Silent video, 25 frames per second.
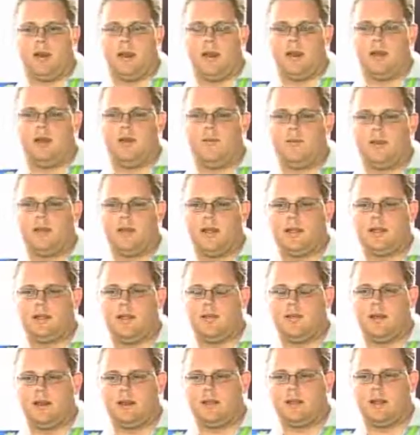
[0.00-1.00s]
at Computex
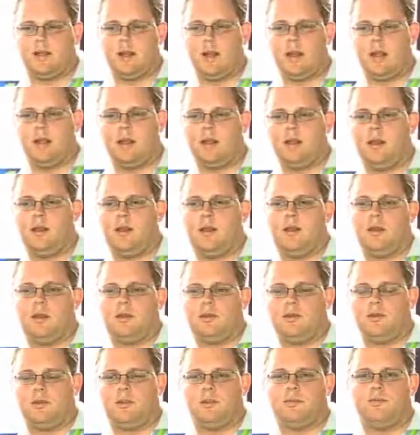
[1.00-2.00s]
2008,
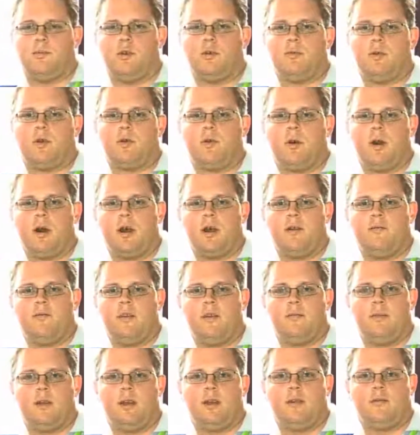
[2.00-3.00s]
talking to Paul McGuire,
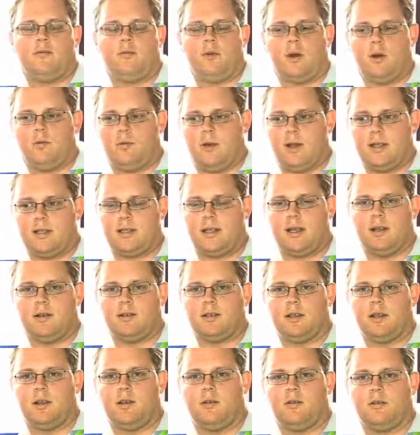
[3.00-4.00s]
VP of Worldwide
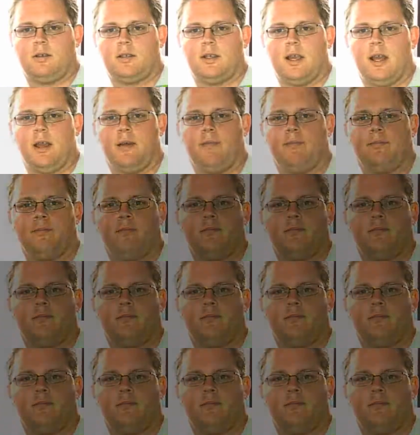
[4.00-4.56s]
Sales at Corsair.